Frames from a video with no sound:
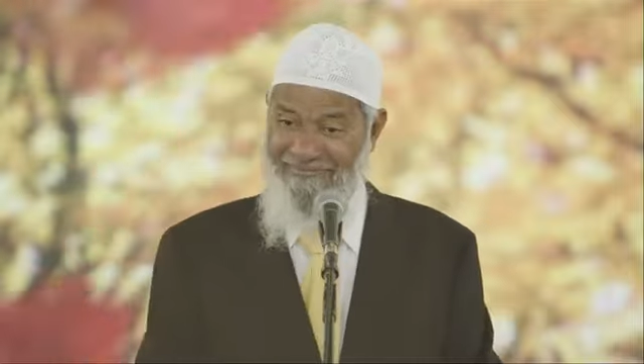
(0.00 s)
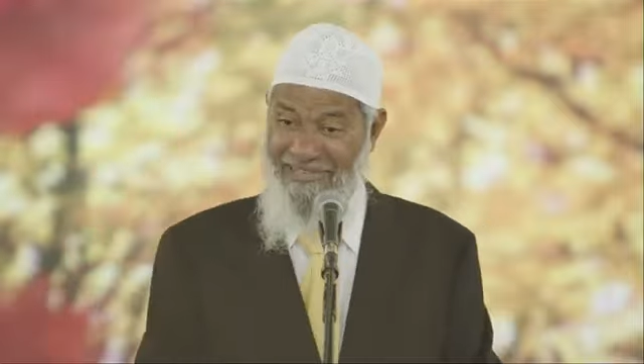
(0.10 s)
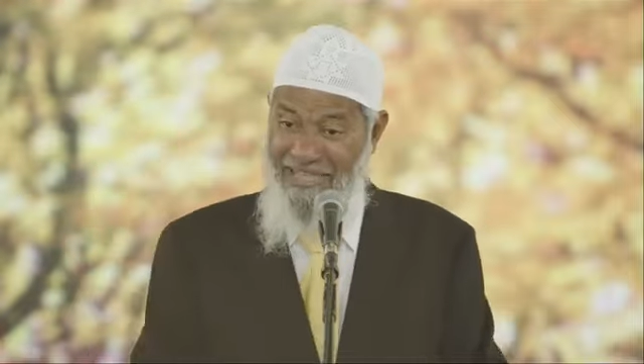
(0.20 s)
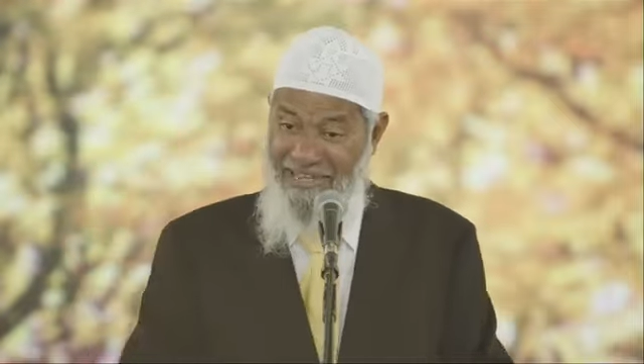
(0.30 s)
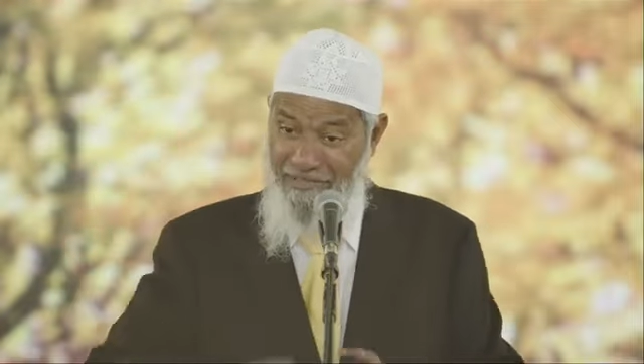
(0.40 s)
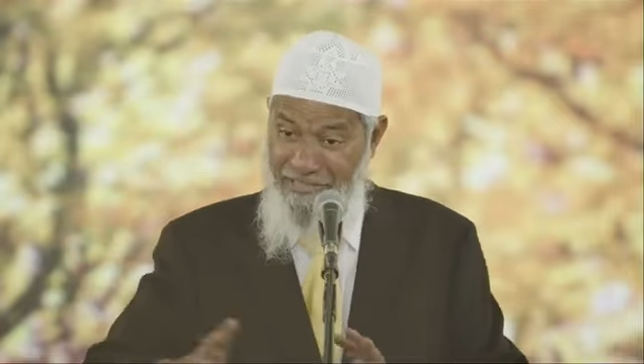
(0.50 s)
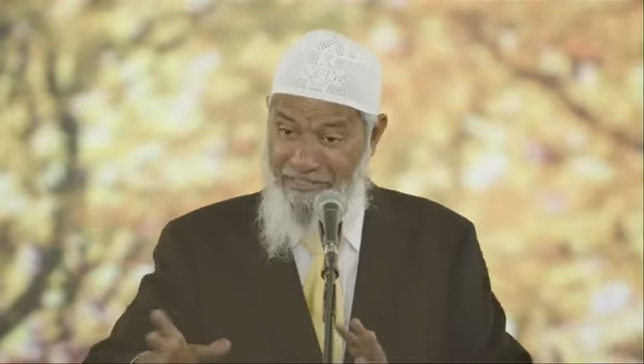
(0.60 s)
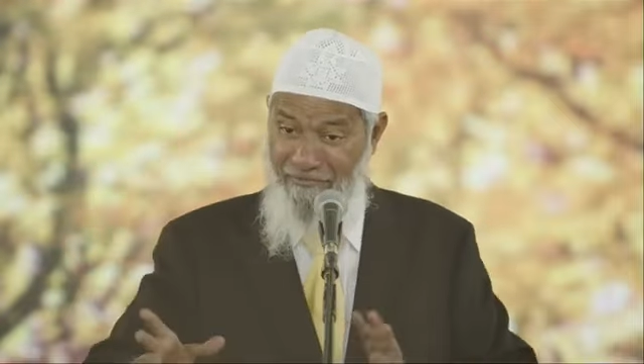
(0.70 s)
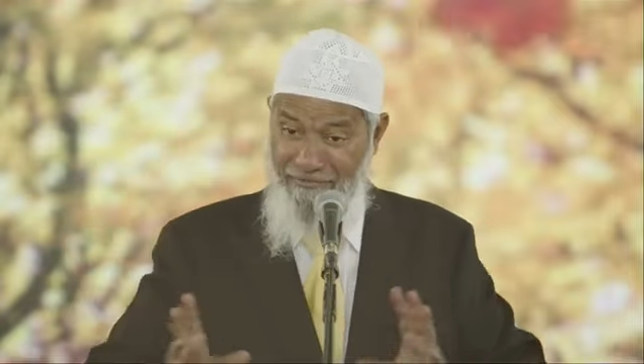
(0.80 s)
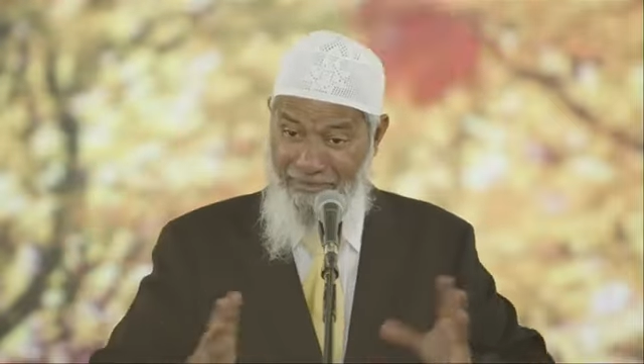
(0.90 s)
Anyway,
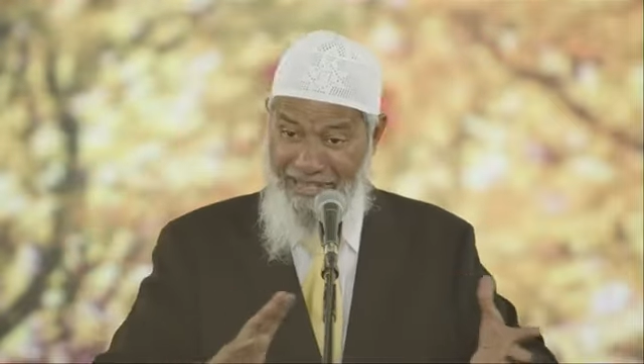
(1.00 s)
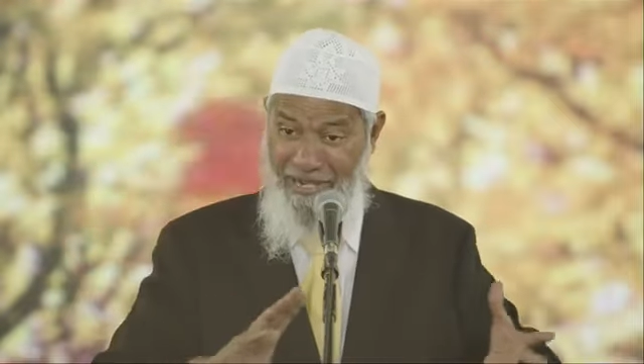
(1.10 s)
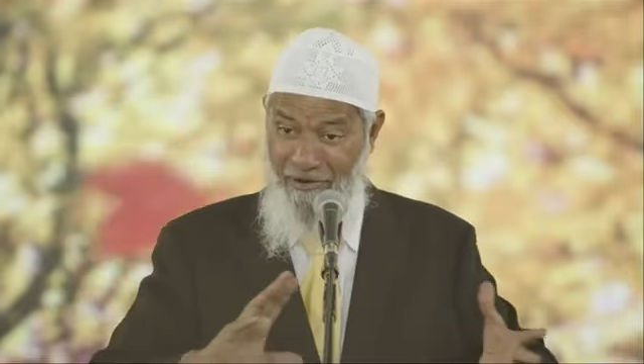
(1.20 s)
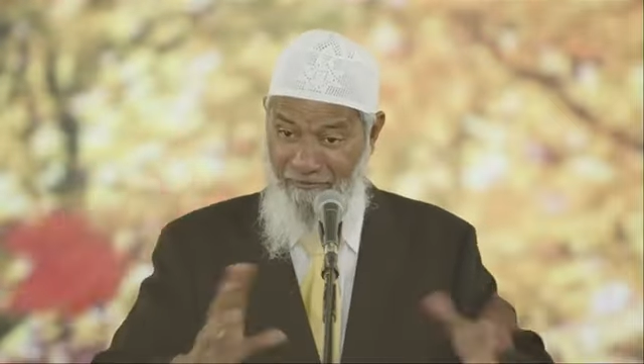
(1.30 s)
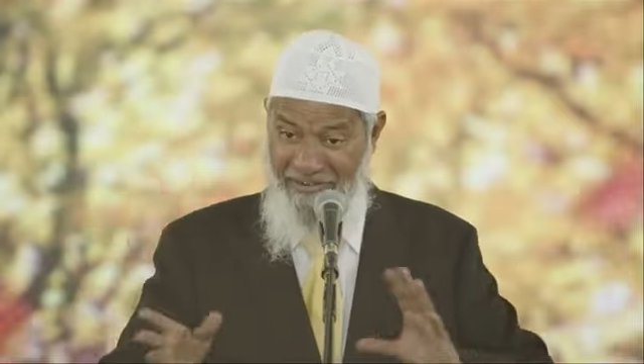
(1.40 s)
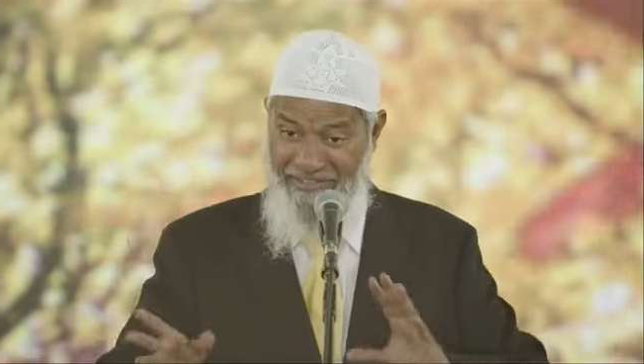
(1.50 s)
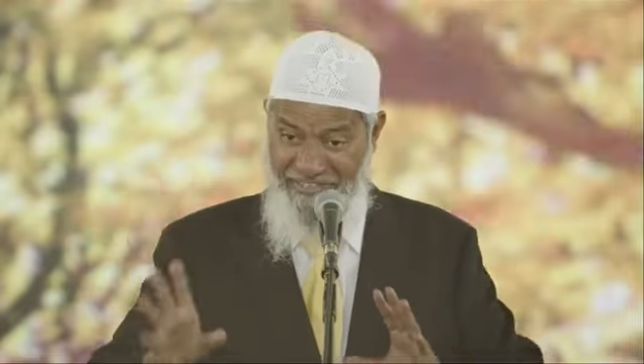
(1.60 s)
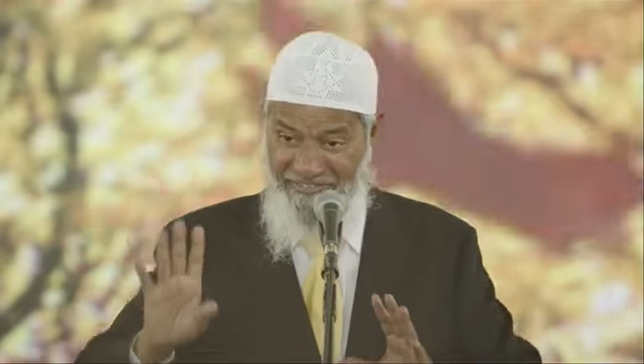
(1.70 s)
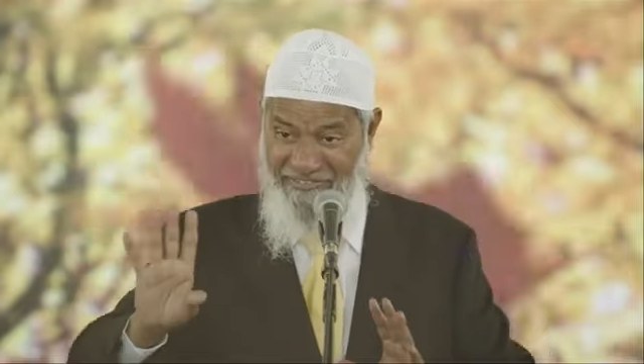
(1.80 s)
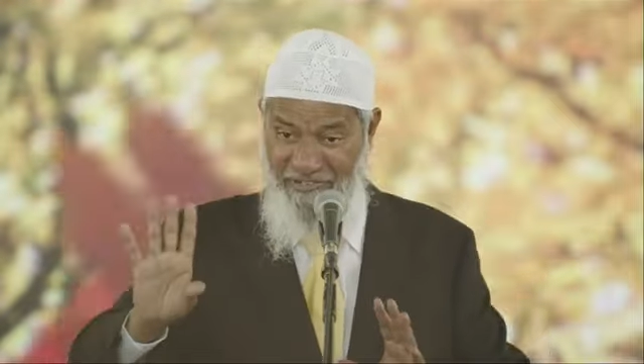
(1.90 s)
this was battle of wits,
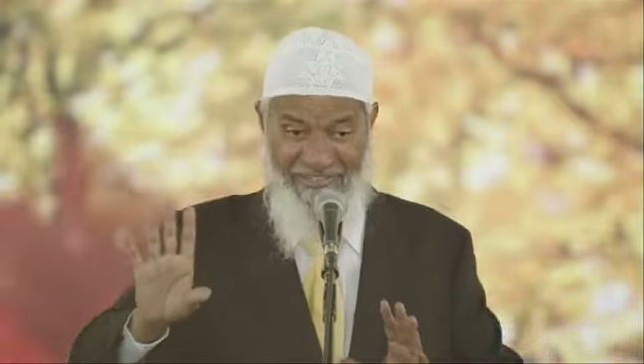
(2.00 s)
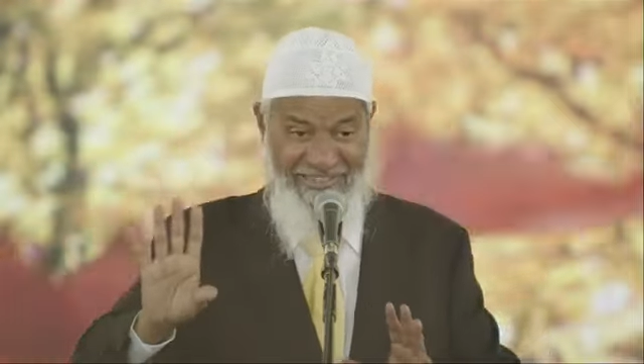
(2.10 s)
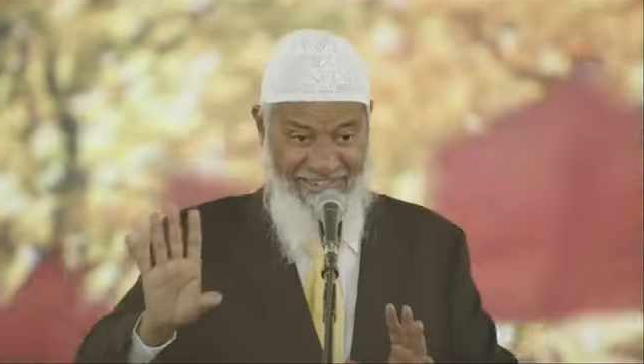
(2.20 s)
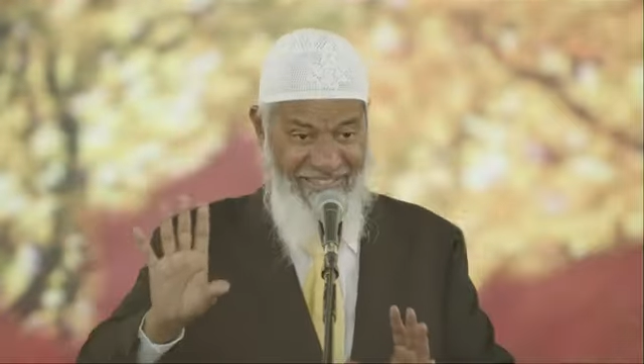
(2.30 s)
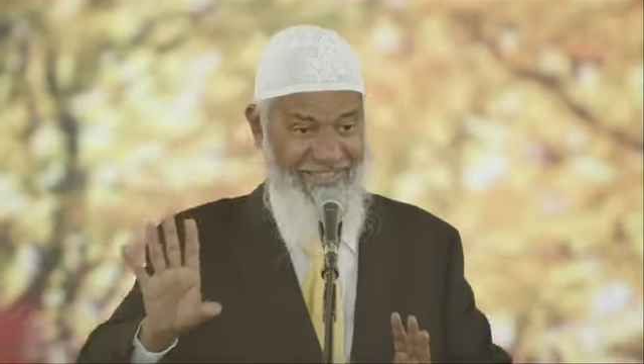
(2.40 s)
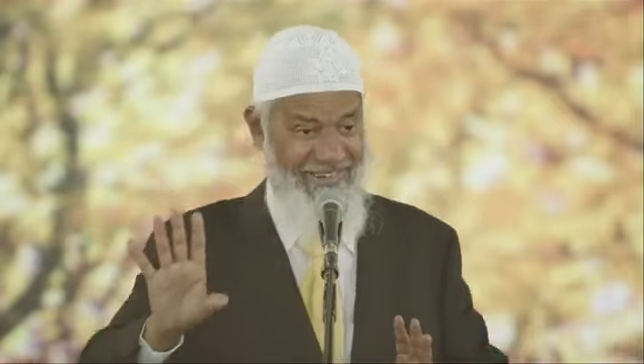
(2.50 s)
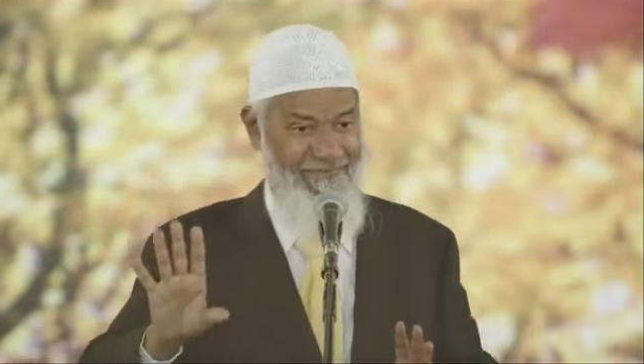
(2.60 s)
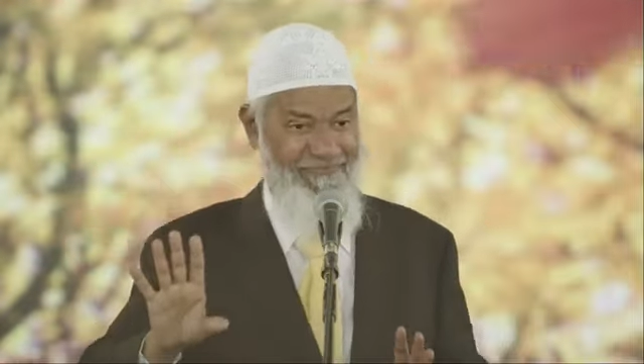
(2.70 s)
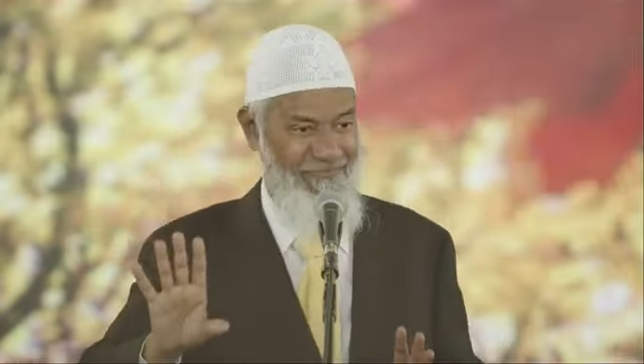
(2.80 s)
this is not the reason.